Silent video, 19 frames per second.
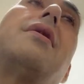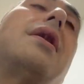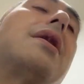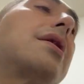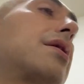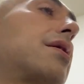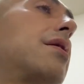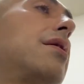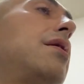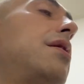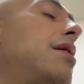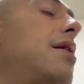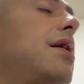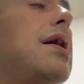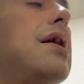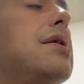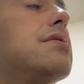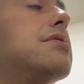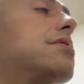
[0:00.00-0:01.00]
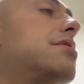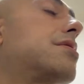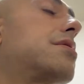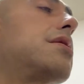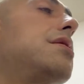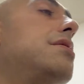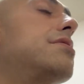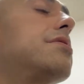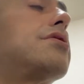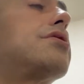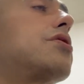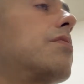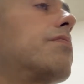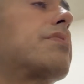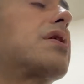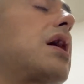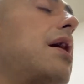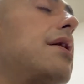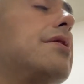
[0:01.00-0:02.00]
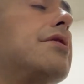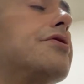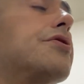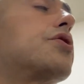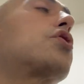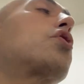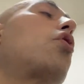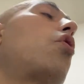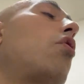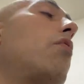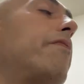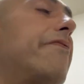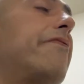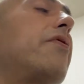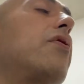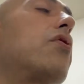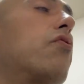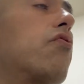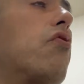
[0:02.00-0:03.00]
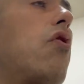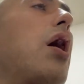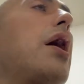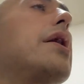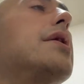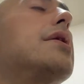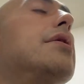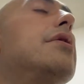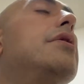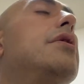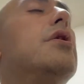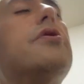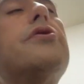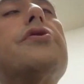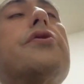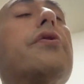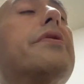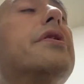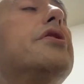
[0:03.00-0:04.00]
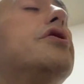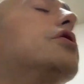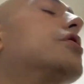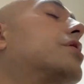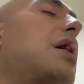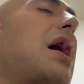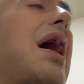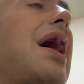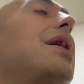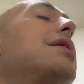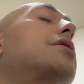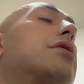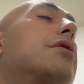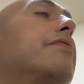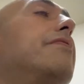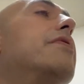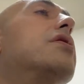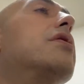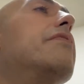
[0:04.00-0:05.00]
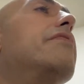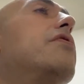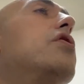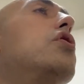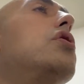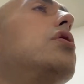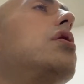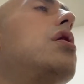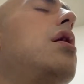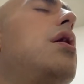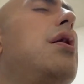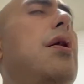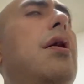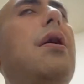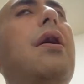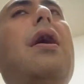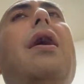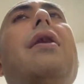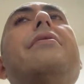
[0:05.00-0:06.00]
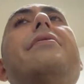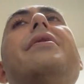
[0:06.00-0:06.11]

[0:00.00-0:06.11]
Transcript: think it's some kind of scornful right, so they just ask for the vote. I